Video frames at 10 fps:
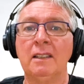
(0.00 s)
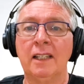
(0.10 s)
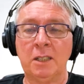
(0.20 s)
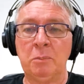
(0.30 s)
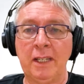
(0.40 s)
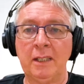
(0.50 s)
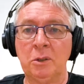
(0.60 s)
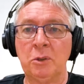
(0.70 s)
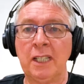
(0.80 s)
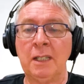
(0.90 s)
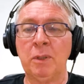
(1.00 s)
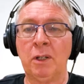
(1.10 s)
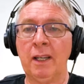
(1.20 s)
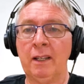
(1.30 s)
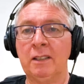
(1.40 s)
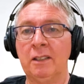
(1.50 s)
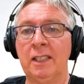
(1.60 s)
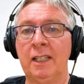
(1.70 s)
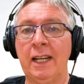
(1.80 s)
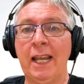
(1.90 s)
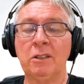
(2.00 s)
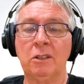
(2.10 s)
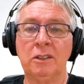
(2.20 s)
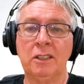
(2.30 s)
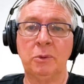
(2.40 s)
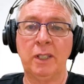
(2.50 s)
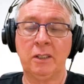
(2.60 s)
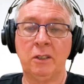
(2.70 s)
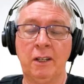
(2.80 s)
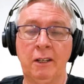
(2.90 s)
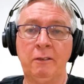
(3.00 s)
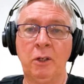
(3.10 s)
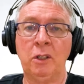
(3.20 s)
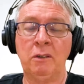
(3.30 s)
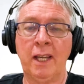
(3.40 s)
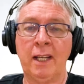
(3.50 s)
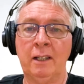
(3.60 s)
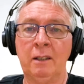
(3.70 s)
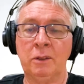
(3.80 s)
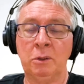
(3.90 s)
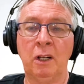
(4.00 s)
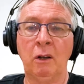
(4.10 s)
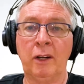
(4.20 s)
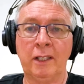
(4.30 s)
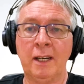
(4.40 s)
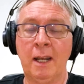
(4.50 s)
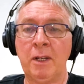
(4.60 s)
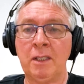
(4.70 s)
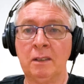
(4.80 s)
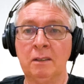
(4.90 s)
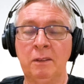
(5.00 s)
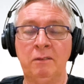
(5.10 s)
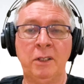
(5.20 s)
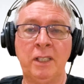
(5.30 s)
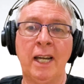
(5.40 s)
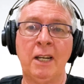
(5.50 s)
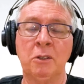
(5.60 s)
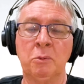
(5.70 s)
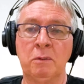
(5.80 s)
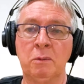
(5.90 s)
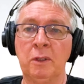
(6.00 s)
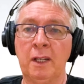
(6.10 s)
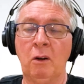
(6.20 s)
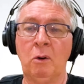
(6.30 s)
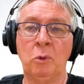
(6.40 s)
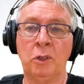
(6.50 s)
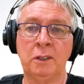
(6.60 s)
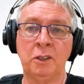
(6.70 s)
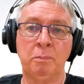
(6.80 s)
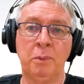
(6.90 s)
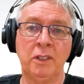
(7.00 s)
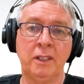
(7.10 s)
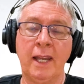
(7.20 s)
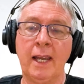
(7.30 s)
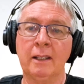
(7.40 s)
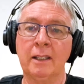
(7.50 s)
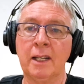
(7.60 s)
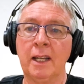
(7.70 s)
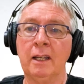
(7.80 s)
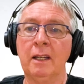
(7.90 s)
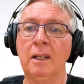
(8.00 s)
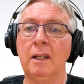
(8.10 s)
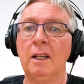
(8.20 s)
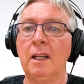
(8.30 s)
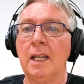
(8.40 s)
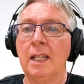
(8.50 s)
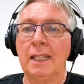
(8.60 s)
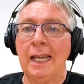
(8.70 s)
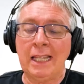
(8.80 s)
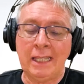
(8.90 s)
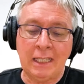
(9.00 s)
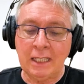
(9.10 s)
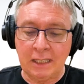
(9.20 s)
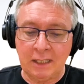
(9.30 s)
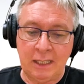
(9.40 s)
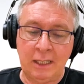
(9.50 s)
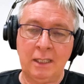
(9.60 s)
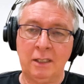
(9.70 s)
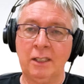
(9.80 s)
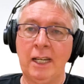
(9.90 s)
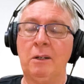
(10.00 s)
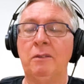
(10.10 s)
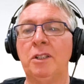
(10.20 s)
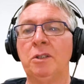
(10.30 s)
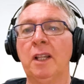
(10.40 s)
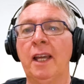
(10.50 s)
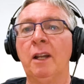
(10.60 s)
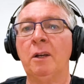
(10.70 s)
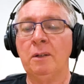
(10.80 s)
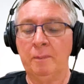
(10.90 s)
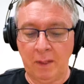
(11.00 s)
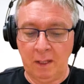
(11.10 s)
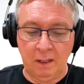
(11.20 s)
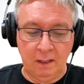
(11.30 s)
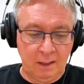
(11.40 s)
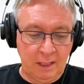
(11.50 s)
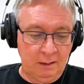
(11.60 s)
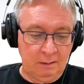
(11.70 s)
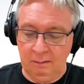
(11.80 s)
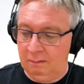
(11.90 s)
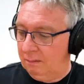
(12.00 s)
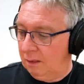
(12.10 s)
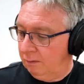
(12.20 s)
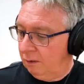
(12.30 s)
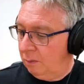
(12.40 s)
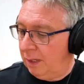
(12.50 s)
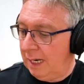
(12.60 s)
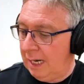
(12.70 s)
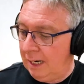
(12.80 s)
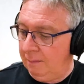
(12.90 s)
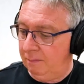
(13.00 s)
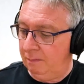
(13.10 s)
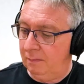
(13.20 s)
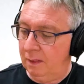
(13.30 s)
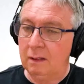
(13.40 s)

Now, that's pretty extreme, but as I said, in a household situation, I have heard of that, and it do a lot of damage and can be very dangerous with that hot water just bursting out of the tank. The other thing to consider is a sacrificial anode. Now, I've got one here.